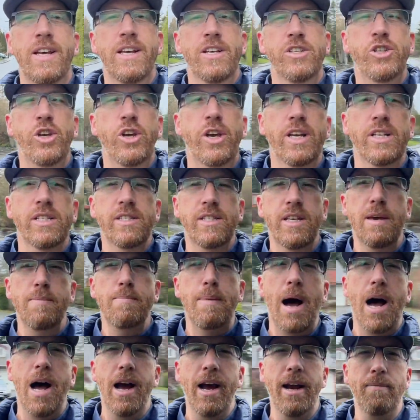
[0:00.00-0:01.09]
So you can see
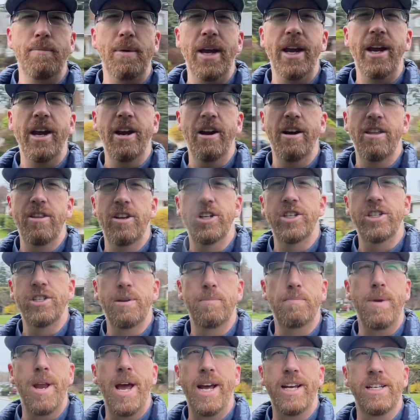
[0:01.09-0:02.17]
behind me here, there's
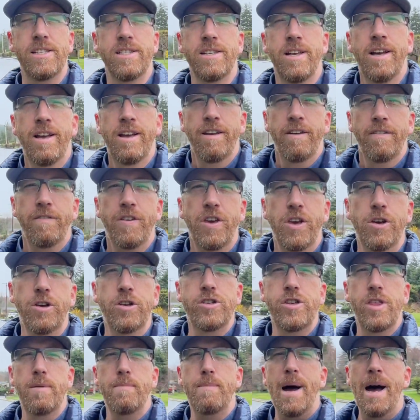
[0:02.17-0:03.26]
some nice views
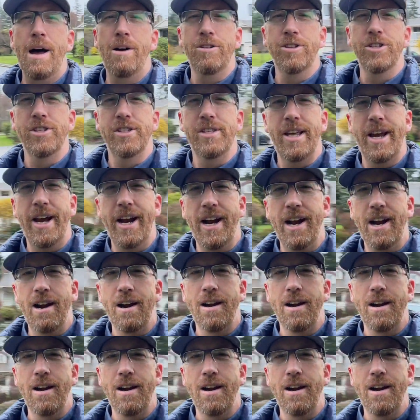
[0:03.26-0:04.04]
of the mountains there.